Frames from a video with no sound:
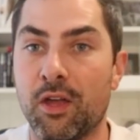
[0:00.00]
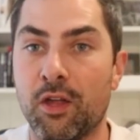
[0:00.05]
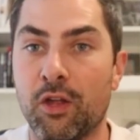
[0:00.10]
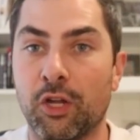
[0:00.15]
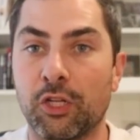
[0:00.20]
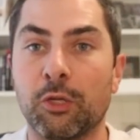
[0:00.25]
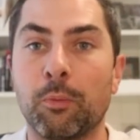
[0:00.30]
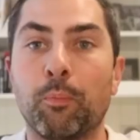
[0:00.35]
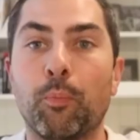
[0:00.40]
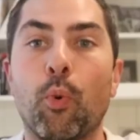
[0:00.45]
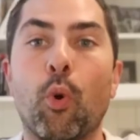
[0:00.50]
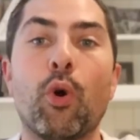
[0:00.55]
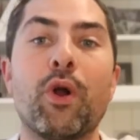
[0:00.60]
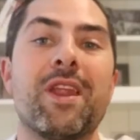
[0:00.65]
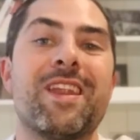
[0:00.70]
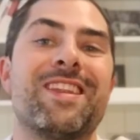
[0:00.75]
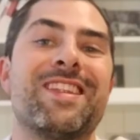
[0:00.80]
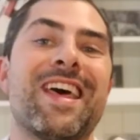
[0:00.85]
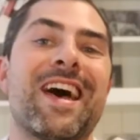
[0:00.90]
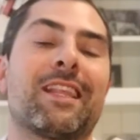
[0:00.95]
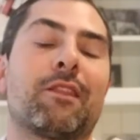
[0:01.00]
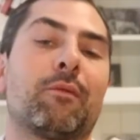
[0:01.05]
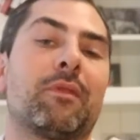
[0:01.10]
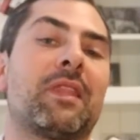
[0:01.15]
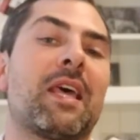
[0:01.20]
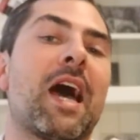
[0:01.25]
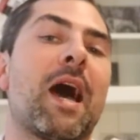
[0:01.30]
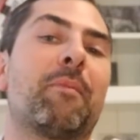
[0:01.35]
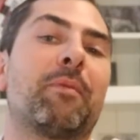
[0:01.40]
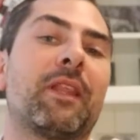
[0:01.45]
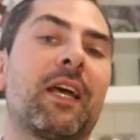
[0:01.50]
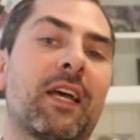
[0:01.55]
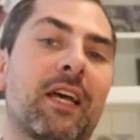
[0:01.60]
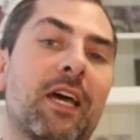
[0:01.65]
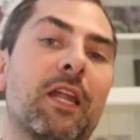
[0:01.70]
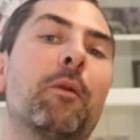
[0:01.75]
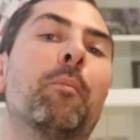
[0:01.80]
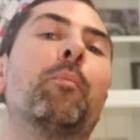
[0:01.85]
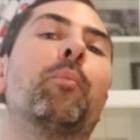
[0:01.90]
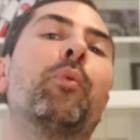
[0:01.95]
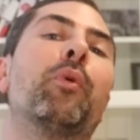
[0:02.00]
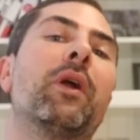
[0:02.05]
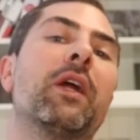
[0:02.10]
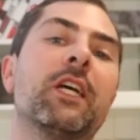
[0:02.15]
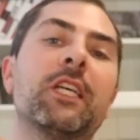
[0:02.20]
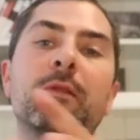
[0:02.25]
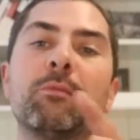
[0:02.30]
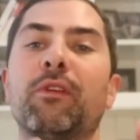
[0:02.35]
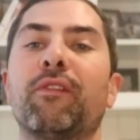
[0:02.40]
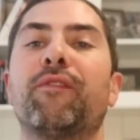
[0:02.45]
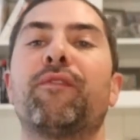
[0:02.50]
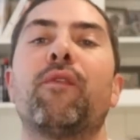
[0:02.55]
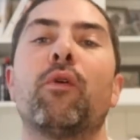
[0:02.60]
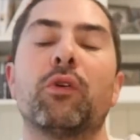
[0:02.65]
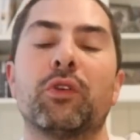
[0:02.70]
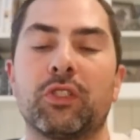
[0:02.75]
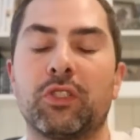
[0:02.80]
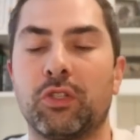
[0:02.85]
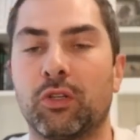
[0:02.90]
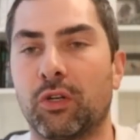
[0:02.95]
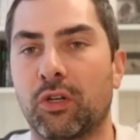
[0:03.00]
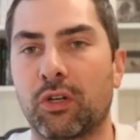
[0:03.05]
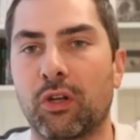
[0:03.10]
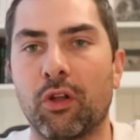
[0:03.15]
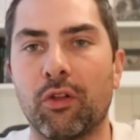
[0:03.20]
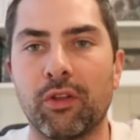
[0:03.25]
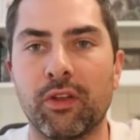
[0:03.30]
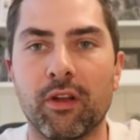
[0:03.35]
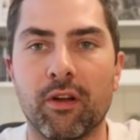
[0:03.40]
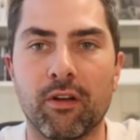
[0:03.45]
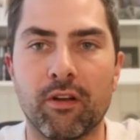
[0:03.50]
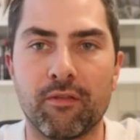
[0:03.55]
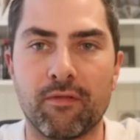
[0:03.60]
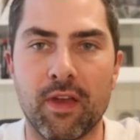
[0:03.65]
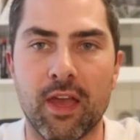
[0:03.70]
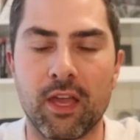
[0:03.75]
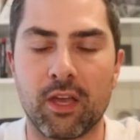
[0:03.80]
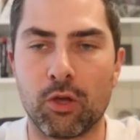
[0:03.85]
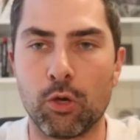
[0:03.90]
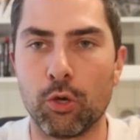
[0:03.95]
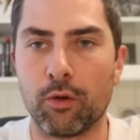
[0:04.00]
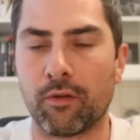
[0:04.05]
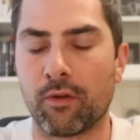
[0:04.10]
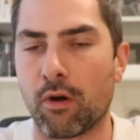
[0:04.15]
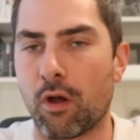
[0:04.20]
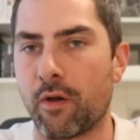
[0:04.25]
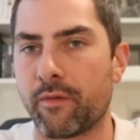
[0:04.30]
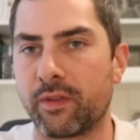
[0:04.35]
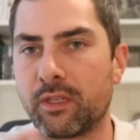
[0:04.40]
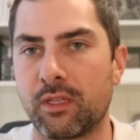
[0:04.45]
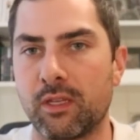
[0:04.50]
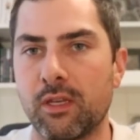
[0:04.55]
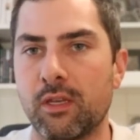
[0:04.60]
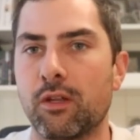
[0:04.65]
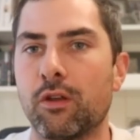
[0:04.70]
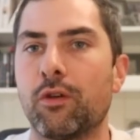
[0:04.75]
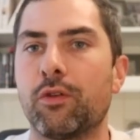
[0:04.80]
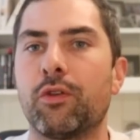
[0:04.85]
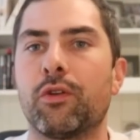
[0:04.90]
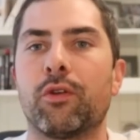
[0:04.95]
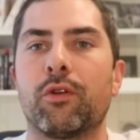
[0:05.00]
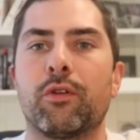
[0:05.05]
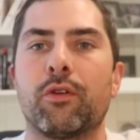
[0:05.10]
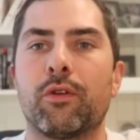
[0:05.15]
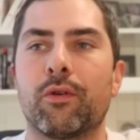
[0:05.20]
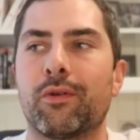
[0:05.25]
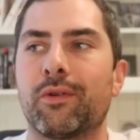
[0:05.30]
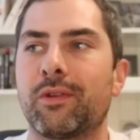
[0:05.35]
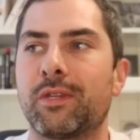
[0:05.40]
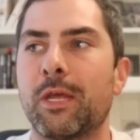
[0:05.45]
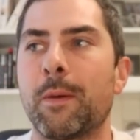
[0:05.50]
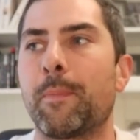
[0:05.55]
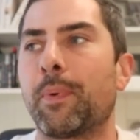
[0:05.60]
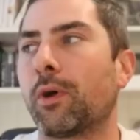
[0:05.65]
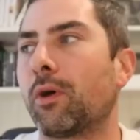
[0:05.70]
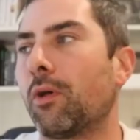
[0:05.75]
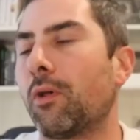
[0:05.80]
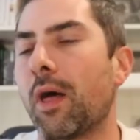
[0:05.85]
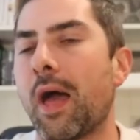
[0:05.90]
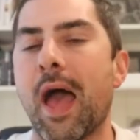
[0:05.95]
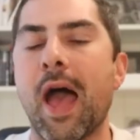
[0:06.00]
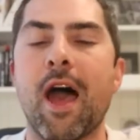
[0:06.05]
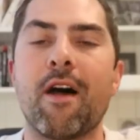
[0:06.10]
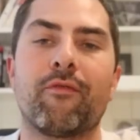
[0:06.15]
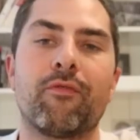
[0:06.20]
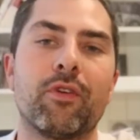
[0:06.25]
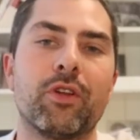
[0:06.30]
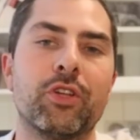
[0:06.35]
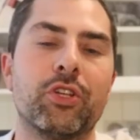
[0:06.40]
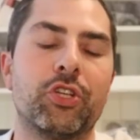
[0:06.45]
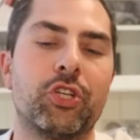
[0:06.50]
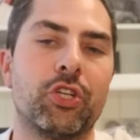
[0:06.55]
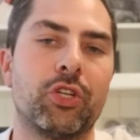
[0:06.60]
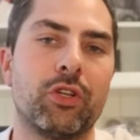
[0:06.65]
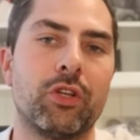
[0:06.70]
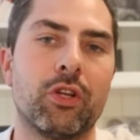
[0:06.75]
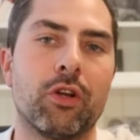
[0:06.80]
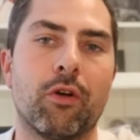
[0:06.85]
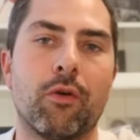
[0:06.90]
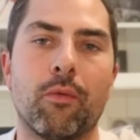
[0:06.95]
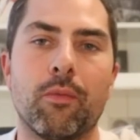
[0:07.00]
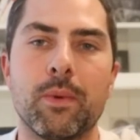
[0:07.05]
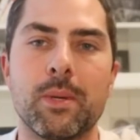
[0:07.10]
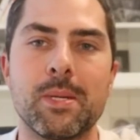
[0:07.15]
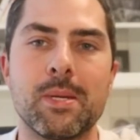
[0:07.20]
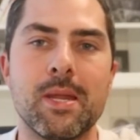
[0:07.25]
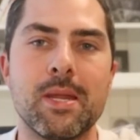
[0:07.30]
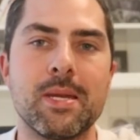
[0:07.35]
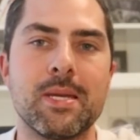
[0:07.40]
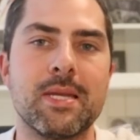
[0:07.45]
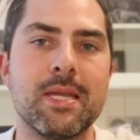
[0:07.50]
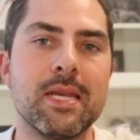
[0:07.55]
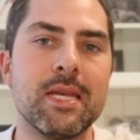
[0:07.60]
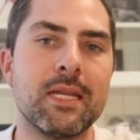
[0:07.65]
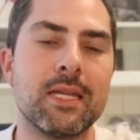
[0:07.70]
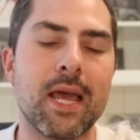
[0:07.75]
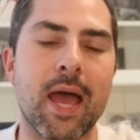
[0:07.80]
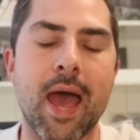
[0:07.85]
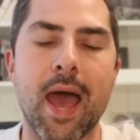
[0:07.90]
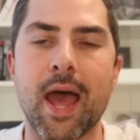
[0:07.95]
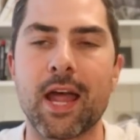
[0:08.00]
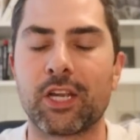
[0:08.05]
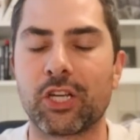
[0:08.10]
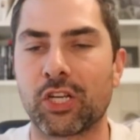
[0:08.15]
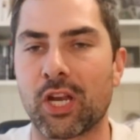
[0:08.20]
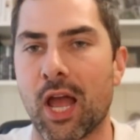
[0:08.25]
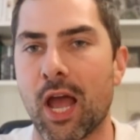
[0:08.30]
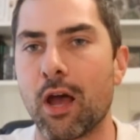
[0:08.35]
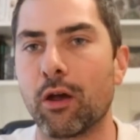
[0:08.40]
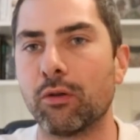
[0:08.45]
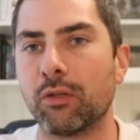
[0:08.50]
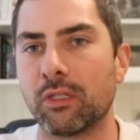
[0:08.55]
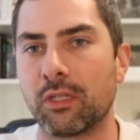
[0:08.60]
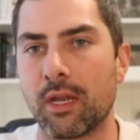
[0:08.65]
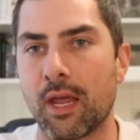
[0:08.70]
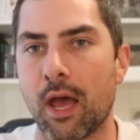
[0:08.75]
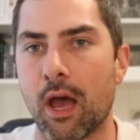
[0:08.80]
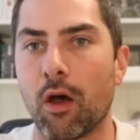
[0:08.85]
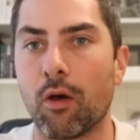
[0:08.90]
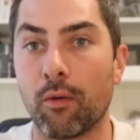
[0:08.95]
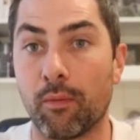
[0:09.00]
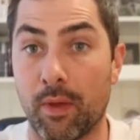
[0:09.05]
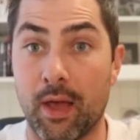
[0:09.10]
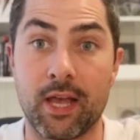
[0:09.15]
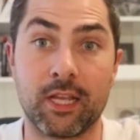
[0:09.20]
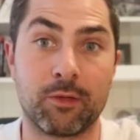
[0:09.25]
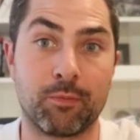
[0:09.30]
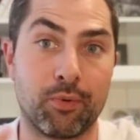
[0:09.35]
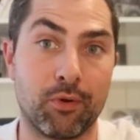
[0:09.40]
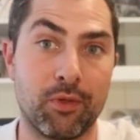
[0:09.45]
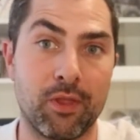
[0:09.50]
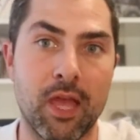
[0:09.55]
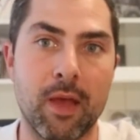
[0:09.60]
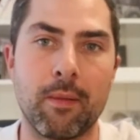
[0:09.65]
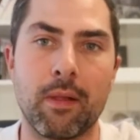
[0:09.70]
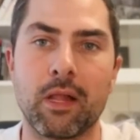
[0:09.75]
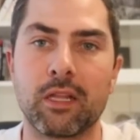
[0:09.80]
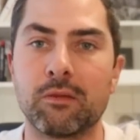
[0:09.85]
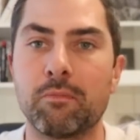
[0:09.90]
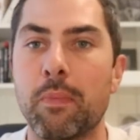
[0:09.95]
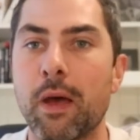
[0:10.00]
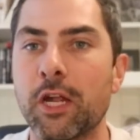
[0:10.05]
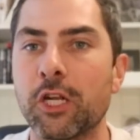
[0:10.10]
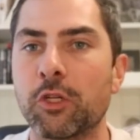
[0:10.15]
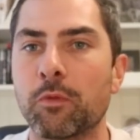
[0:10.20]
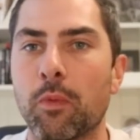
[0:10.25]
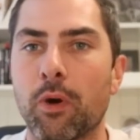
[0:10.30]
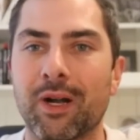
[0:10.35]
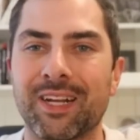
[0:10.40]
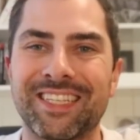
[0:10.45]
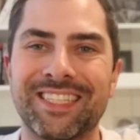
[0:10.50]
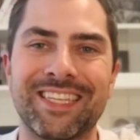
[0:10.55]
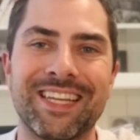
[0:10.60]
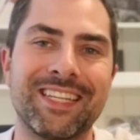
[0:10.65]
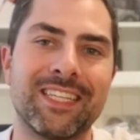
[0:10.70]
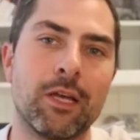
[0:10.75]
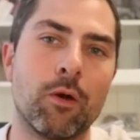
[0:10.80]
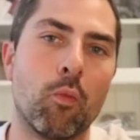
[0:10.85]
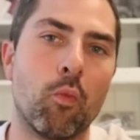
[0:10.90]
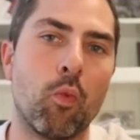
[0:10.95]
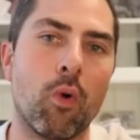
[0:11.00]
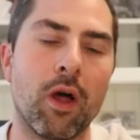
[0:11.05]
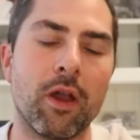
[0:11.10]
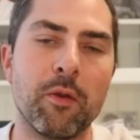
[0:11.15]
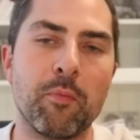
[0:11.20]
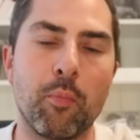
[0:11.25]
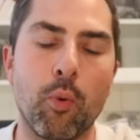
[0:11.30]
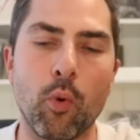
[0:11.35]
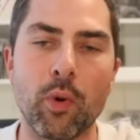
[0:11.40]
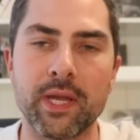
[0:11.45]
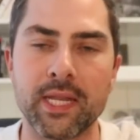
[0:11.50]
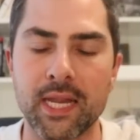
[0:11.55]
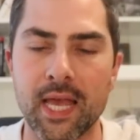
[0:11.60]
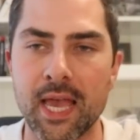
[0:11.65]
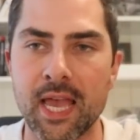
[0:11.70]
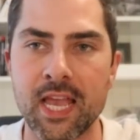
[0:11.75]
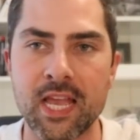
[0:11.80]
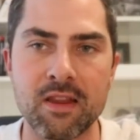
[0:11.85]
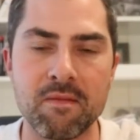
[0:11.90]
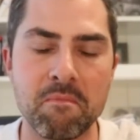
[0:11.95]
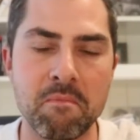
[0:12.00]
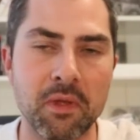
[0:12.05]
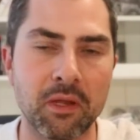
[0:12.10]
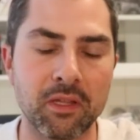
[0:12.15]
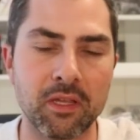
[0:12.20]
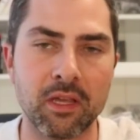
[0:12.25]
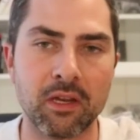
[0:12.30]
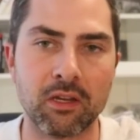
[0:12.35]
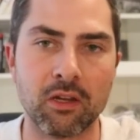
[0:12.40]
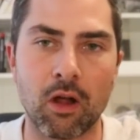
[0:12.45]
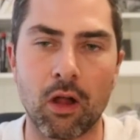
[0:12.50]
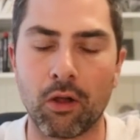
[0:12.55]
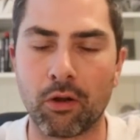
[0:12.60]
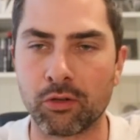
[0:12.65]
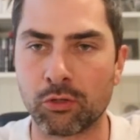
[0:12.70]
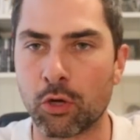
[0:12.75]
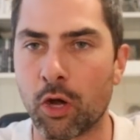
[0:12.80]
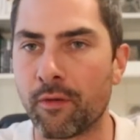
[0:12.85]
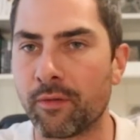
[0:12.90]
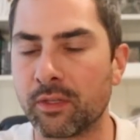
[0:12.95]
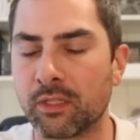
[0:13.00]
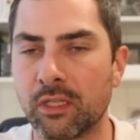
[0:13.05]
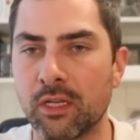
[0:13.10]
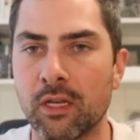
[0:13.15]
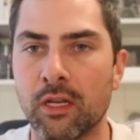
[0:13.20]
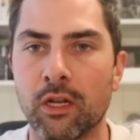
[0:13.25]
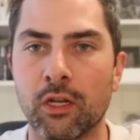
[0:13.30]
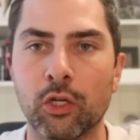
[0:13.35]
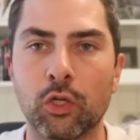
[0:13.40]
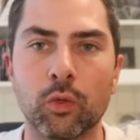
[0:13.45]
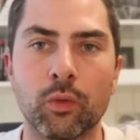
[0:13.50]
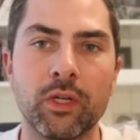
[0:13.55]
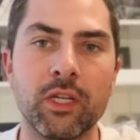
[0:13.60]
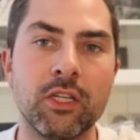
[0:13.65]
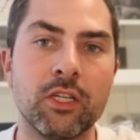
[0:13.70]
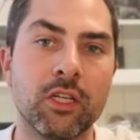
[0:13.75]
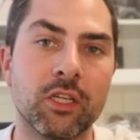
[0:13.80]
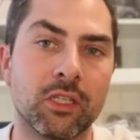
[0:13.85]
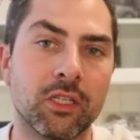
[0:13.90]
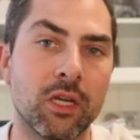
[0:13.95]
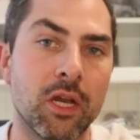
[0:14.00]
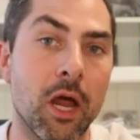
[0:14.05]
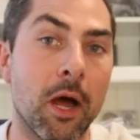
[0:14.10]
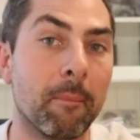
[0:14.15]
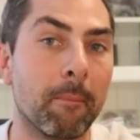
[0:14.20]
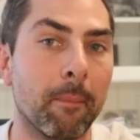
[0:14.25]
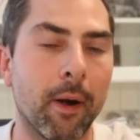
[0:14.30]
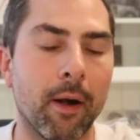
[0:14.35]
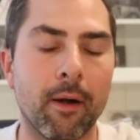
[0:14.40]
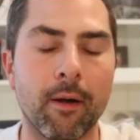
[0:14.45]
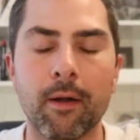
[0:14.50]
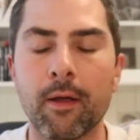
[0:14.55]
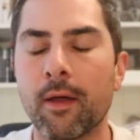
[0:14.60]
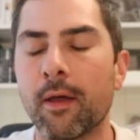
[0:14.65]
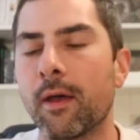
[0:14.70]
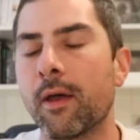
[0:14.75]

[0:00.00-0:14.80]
not to bore you to death with that, but that kind of brings me full circle here into Vancouver. Obviously, you know, your your typical average, you know, detached house now, as per the MLS benchmark, sits at $1.8 million. Obviously, an egregious number